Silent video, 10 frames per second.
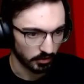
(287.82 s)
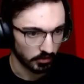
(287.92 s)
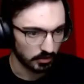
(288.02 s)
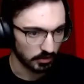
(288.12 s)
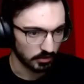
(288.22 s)

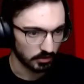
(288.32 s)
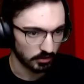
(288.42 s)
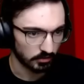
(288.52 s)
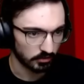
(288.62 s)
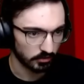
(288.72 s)
Okay. Yeah.
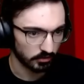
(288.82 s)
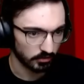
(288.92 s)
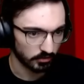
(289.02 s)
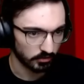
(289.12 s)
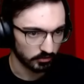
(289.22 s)

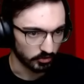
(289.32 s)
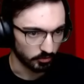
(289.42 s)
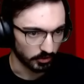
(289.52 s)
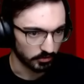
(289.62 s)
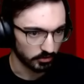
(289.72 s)
Wait, do